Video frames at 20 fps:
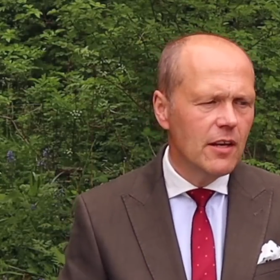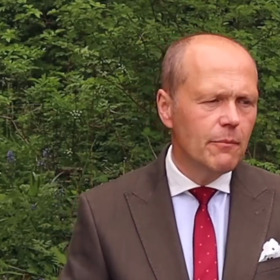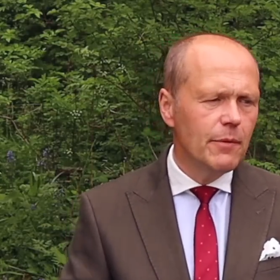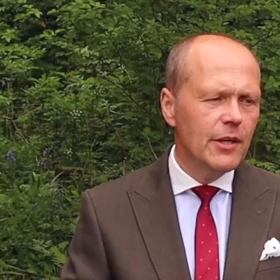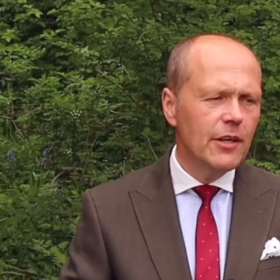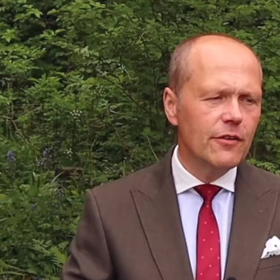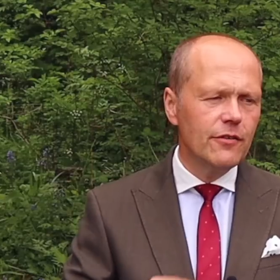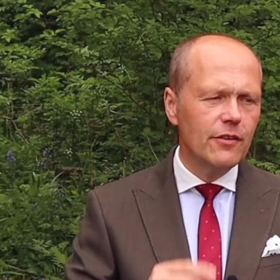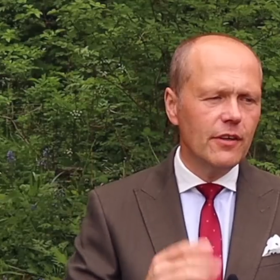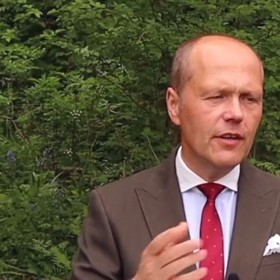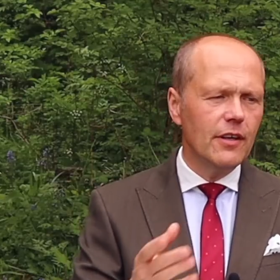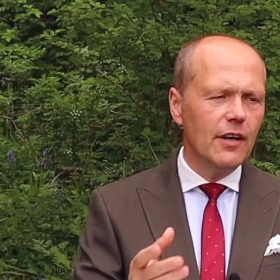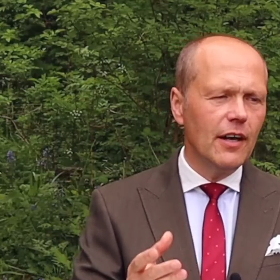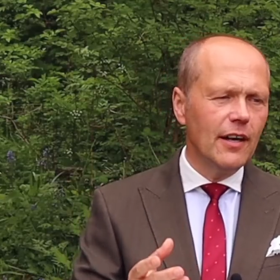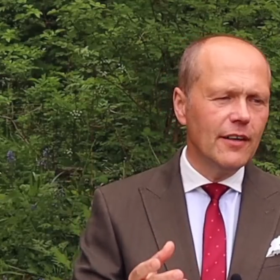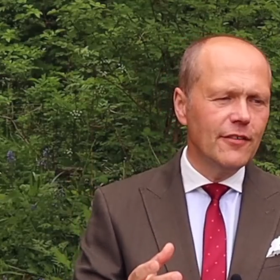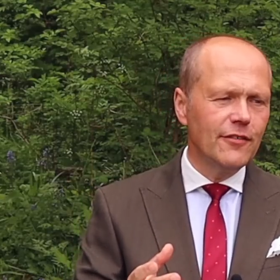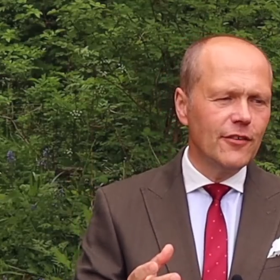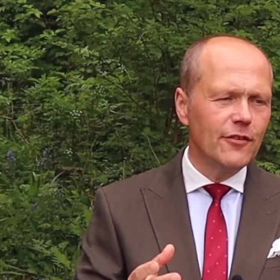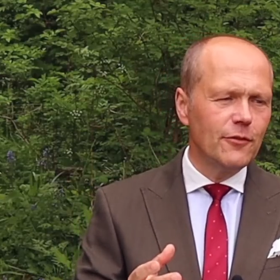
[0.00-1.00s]
Because
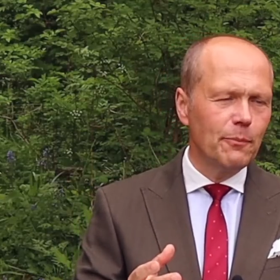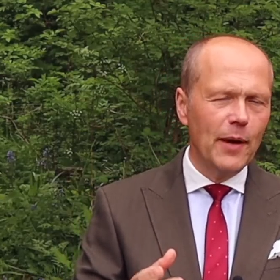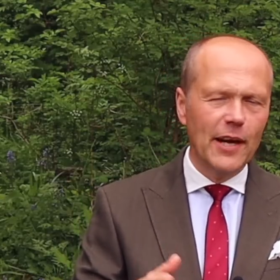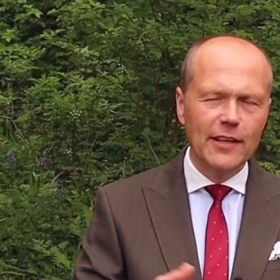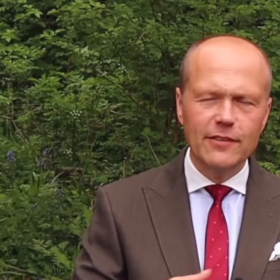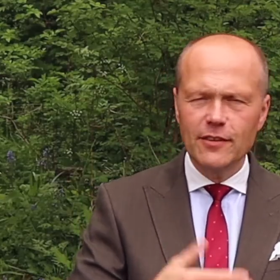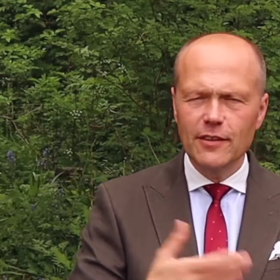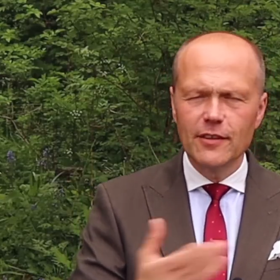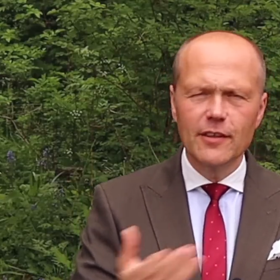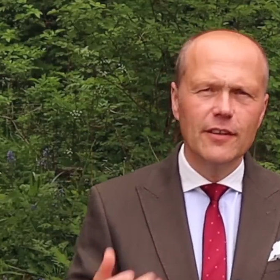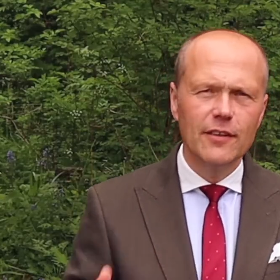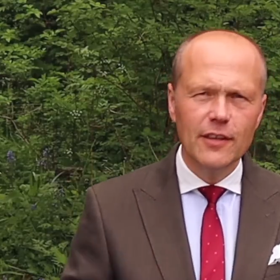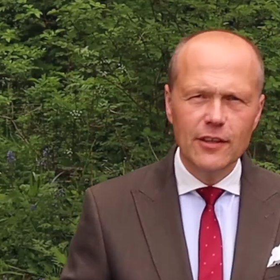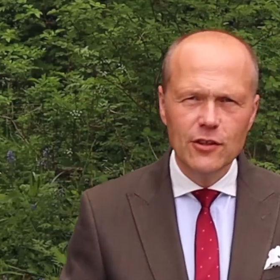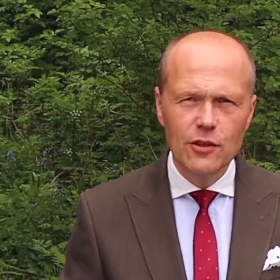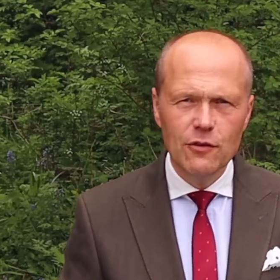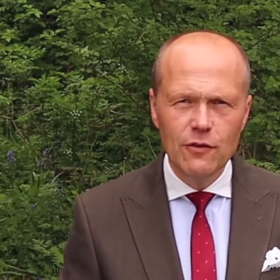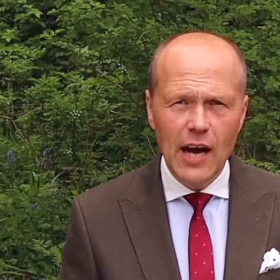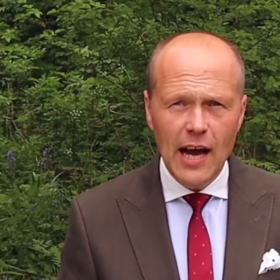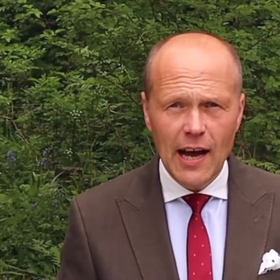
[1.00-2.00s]
I suspect that
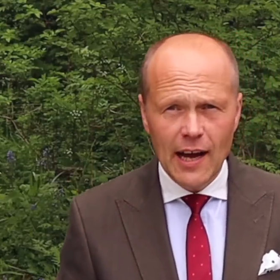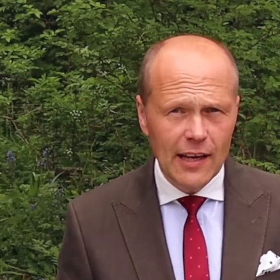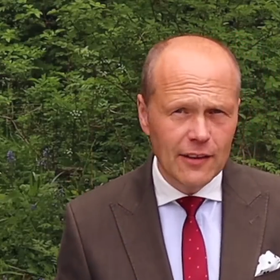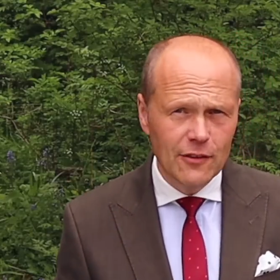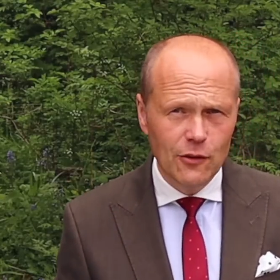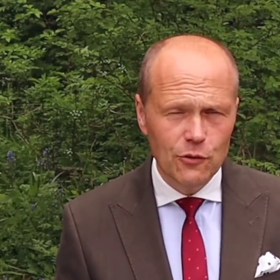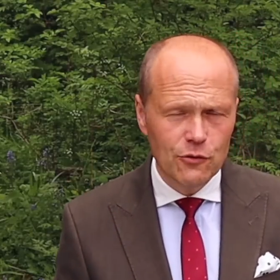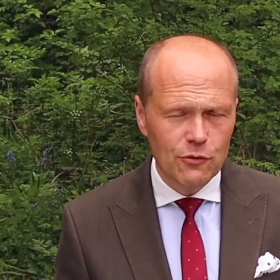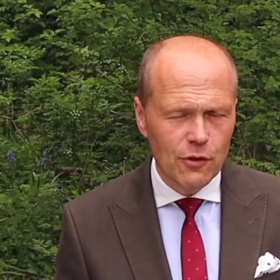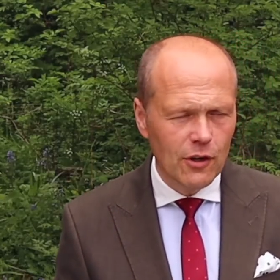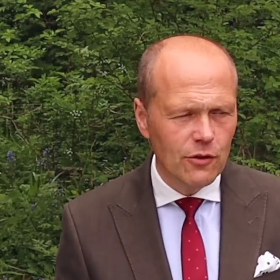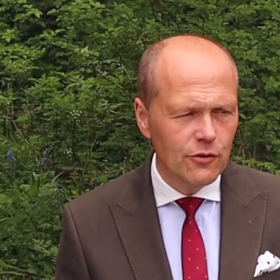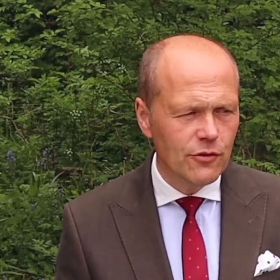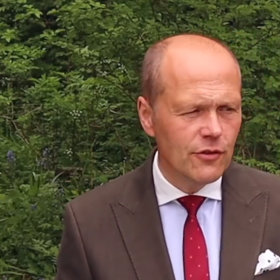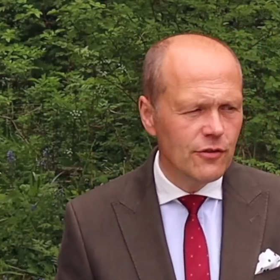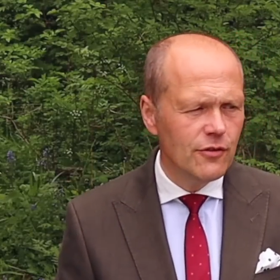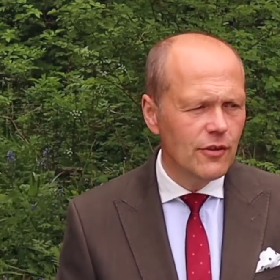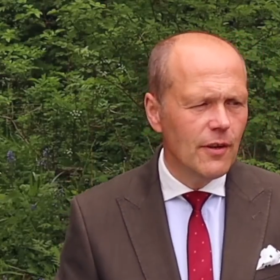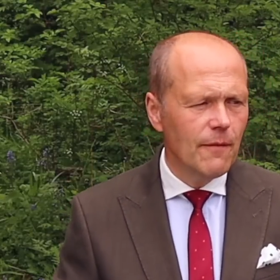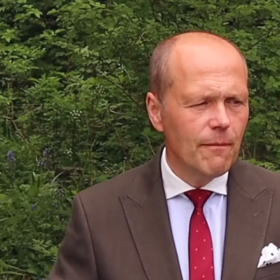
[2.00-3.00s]
you've had those
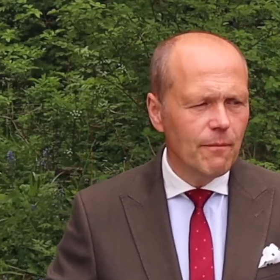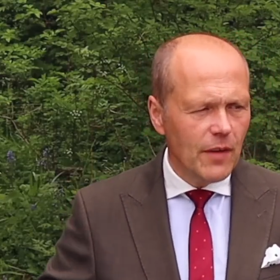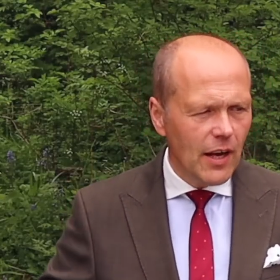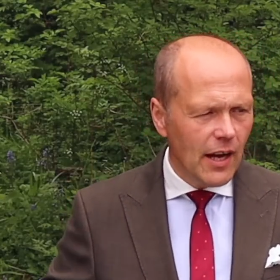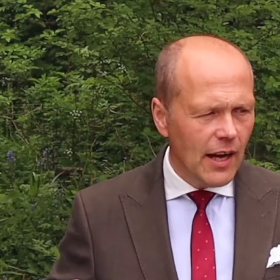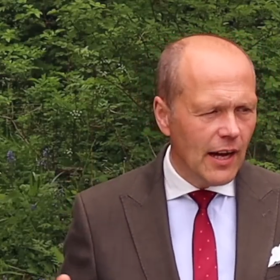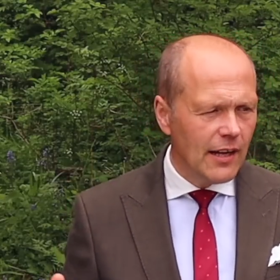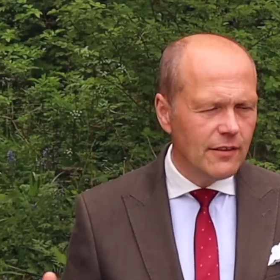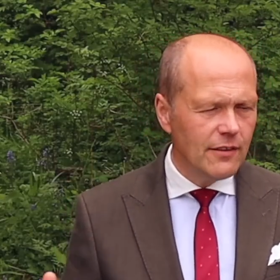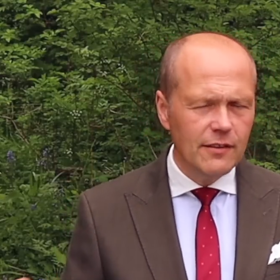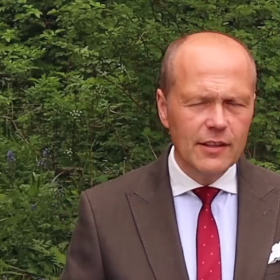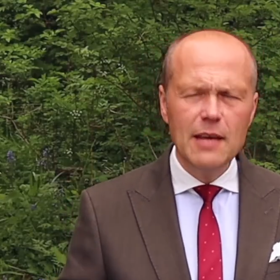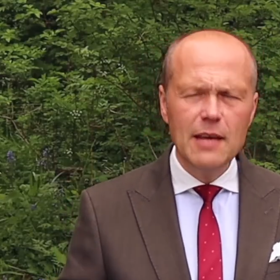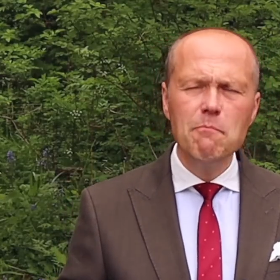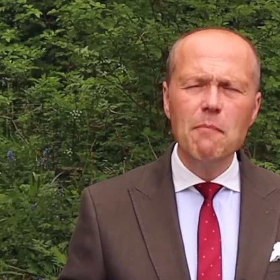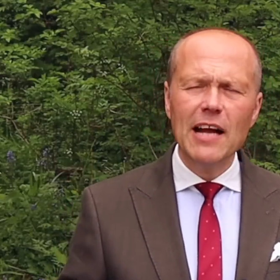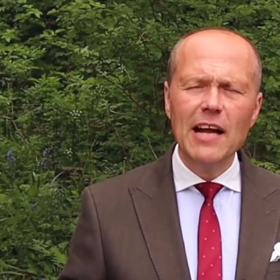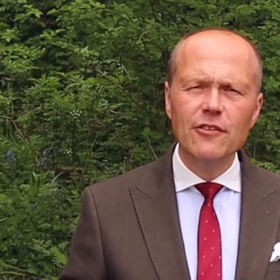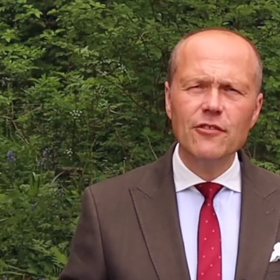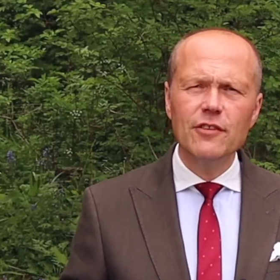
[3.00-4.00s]
trousers and they
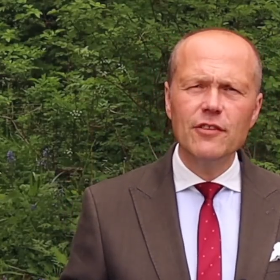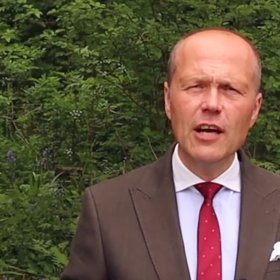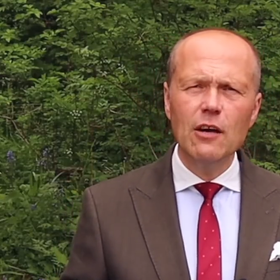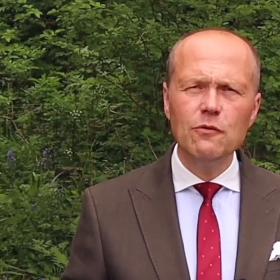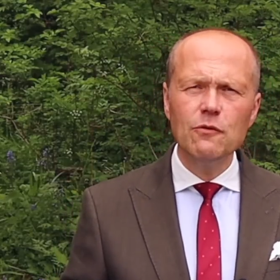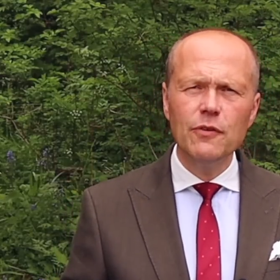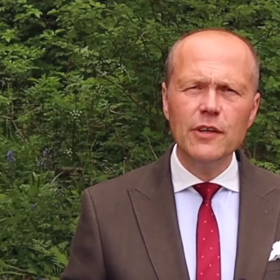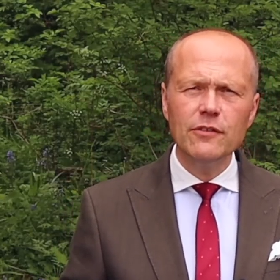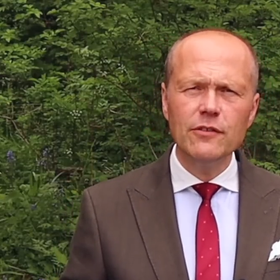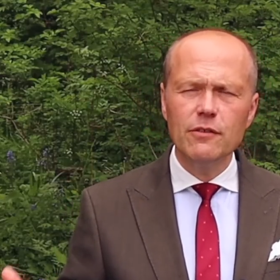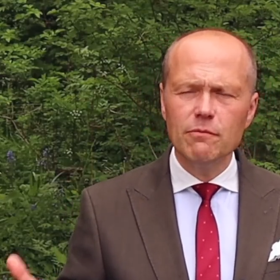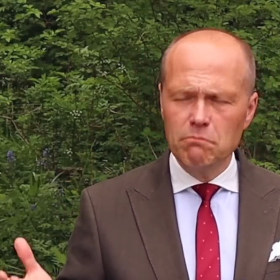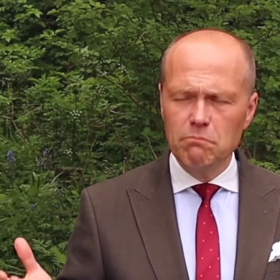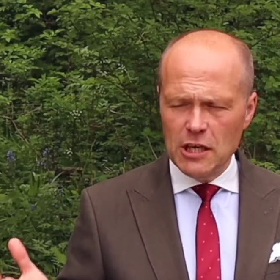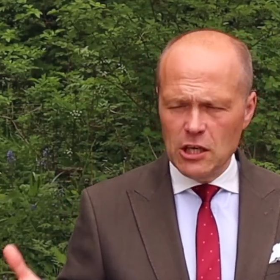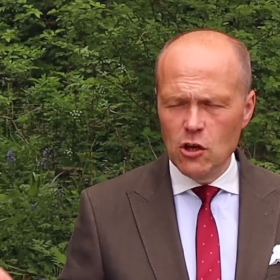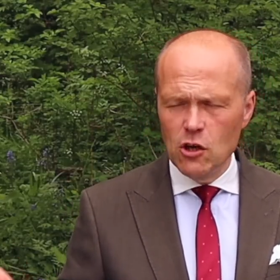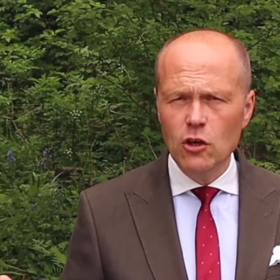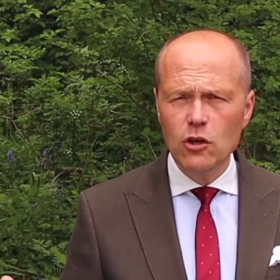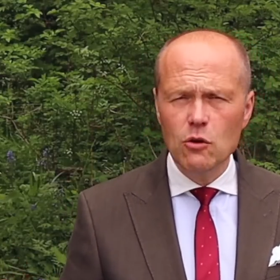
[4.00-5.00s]
match the outfit,
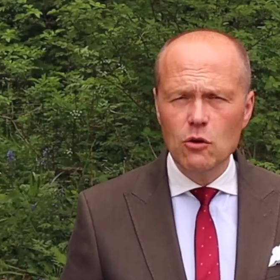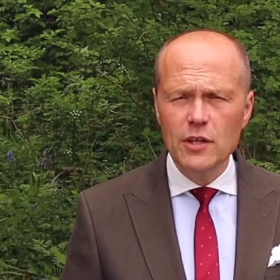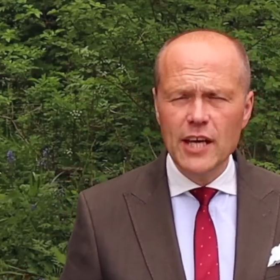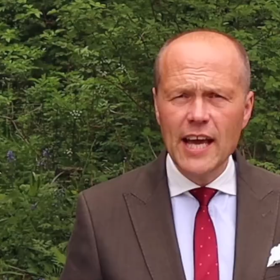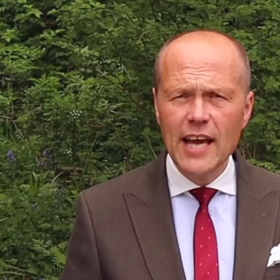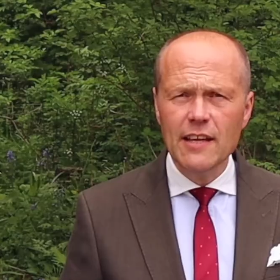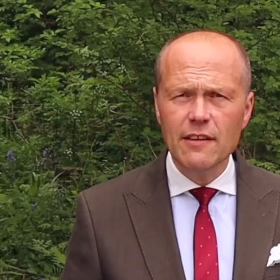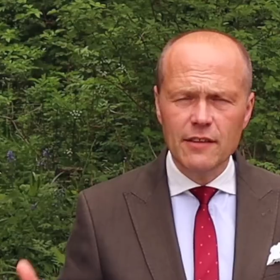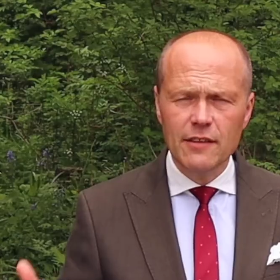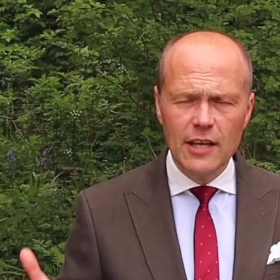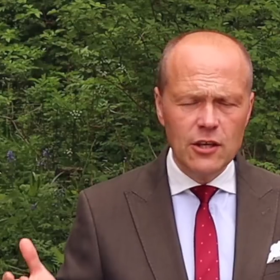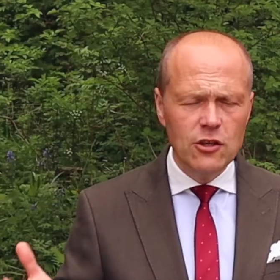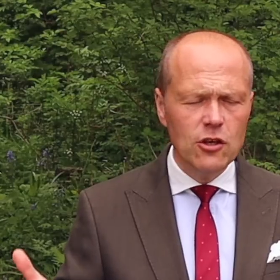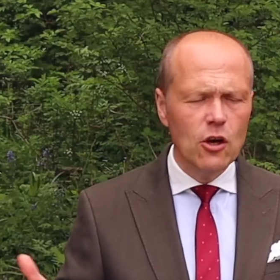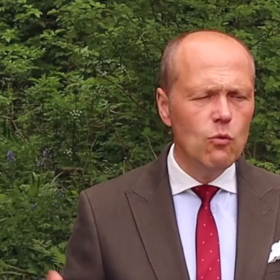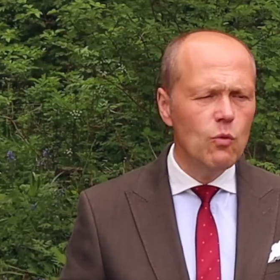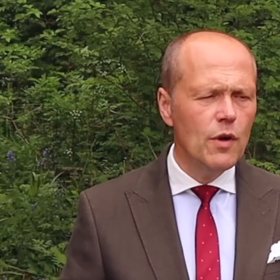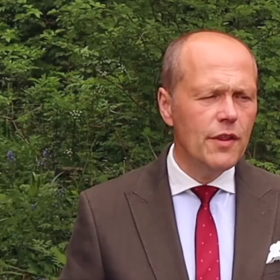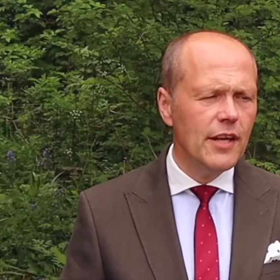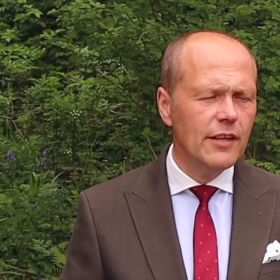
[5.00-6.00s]
they look okay, they
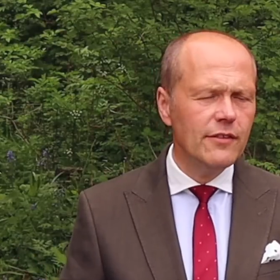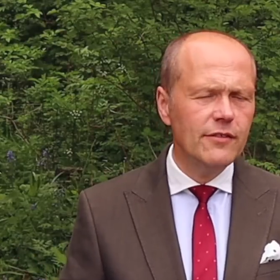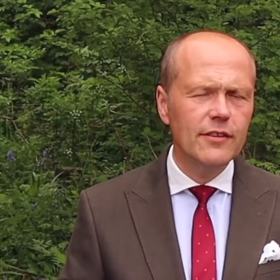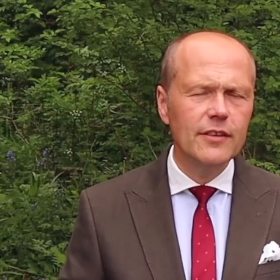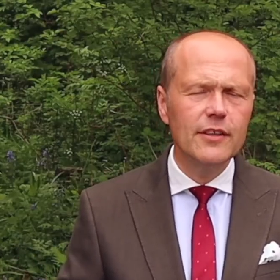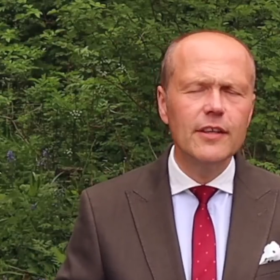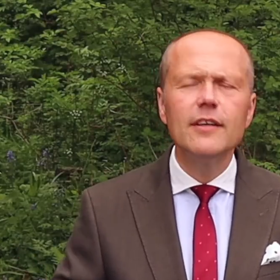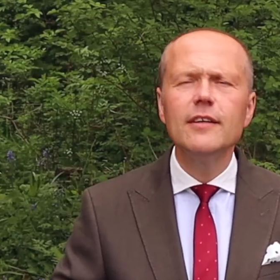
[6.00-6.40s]
go with it,